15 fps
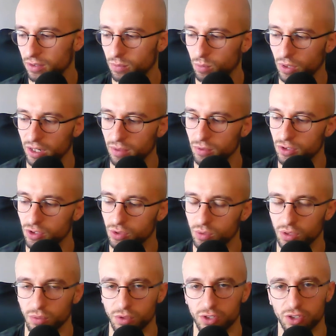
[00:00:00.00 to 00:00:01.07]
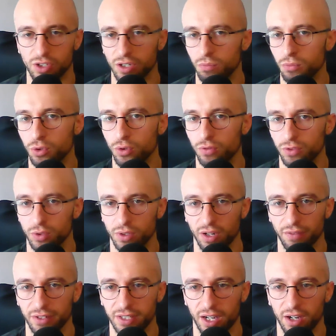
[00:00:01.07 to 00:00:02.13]
when he was just he was just going to move to
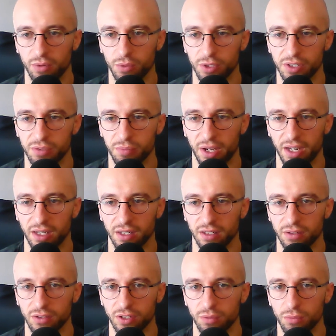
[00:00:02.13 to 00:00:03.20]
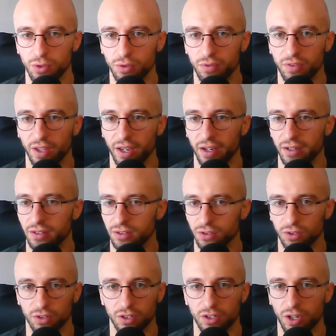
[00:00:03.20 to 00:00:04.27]
another town with his mate, and he was going to move there. He's
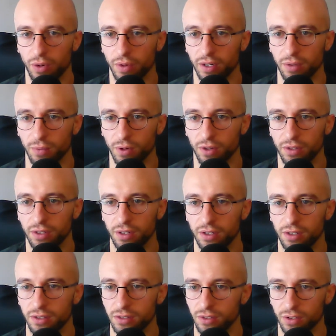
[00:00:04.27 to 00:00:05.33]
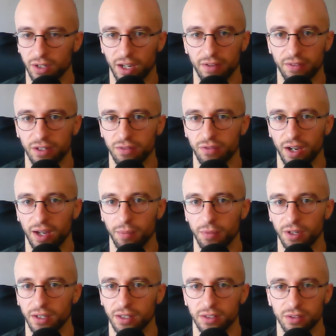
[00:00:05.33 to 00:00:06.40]
not going to know anyone. He's not going to have any
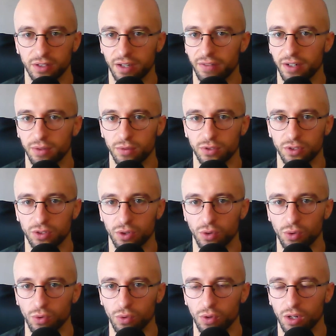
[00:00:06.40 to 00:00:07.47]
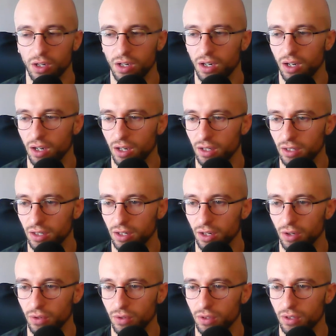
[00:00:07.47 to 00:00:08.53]
family. He's not going to have anyone to call. You
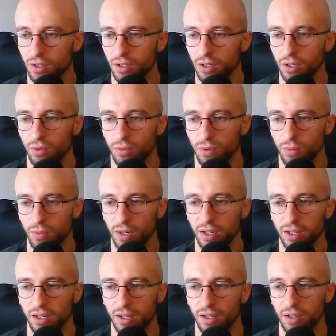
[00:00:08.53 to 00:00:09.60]
know, when